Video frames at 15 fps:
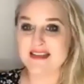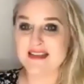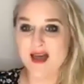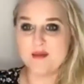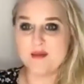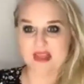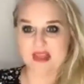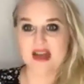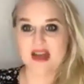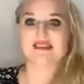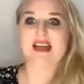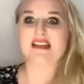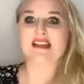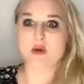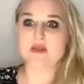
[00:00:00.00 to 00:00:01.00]
but that's
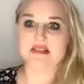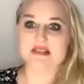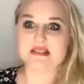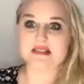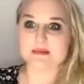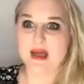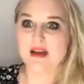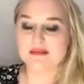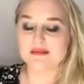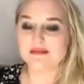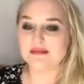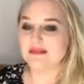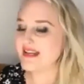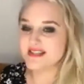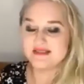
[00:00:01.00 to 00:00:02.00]
what this is about.
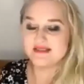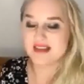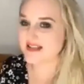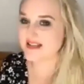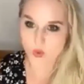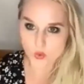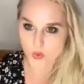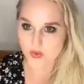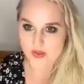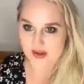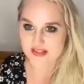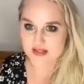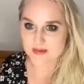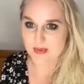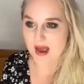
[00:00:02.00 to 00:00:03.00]
That's all that
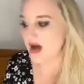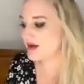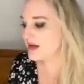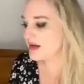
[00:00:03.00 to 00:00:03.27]
it's about.